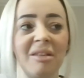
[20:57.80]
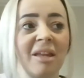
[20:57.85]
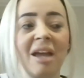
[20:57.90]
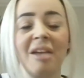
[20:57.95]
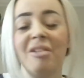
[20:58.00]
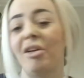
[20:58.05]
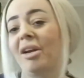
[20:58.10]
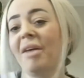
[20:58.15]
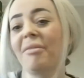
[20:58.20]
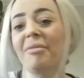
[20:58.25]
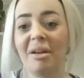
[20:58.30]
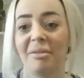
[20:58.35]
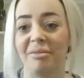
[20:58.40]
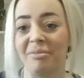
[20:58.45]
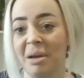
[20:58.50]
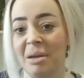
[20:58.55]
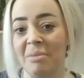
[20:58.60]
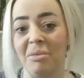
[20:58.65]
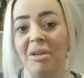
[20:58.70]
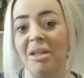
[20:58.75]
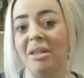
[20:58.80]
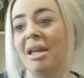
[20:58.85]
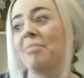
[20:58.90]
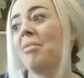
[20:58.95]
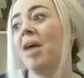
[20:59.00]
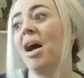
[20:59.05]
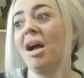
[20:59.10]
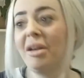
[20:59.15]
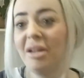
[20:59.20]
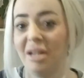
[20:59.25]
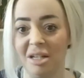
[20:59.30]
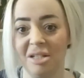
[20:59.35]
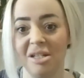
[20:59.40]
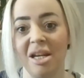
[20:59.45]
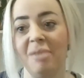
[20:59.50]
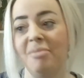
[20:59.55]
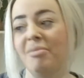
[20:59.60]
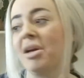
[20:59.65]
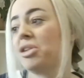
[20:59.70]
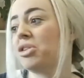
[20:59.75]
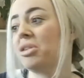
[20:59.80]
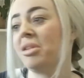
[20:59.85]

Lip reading: they don't have enough people in their marketing team, much